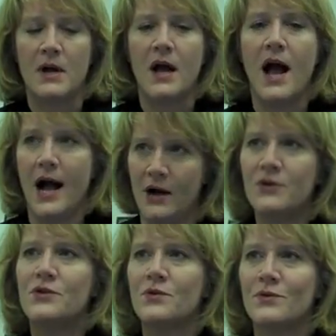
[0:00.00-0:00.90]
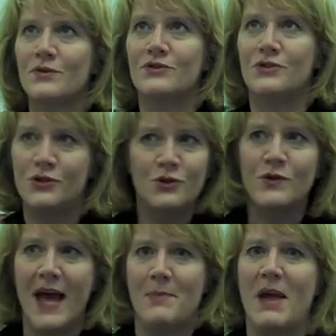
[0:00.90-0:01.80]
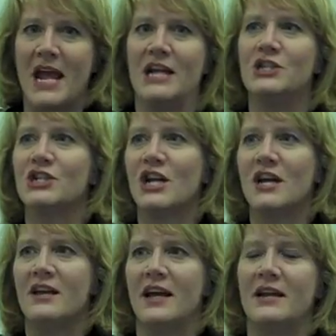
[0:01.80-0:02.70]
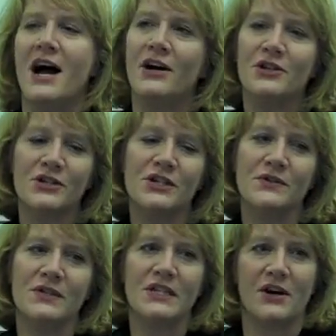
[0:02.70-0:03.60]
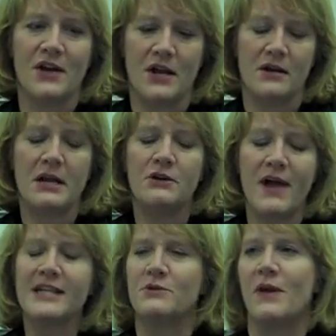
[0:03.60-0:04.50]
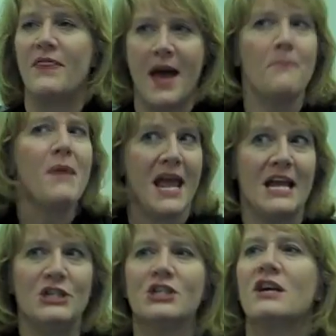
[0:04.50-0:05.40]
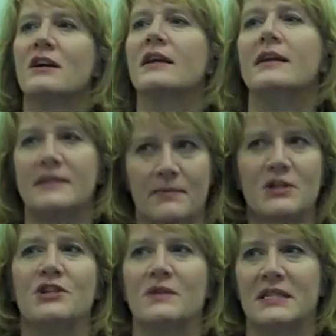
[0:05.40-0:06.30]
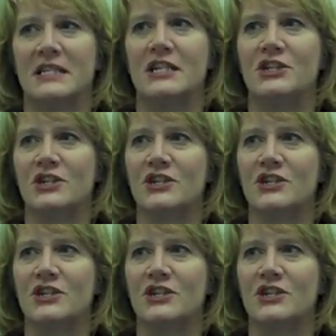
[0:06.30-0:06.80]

How you do that page and how your students are interacting with that page is up to you as the teacher.